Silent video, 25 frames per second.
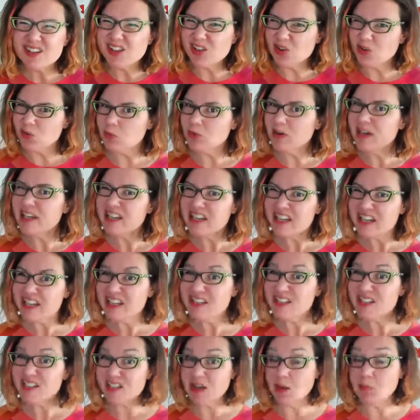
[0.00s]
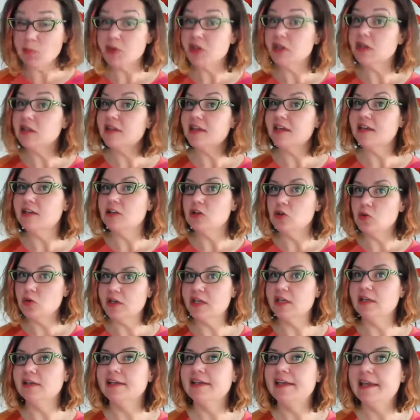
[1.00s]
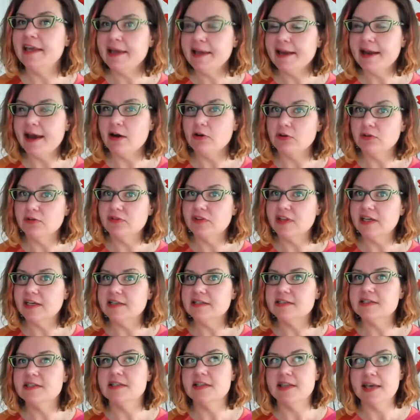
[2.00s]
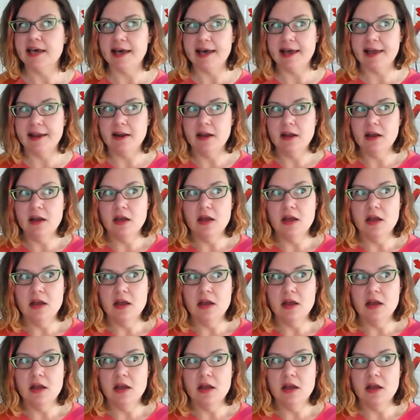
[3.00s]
there really is something that you can get out of this that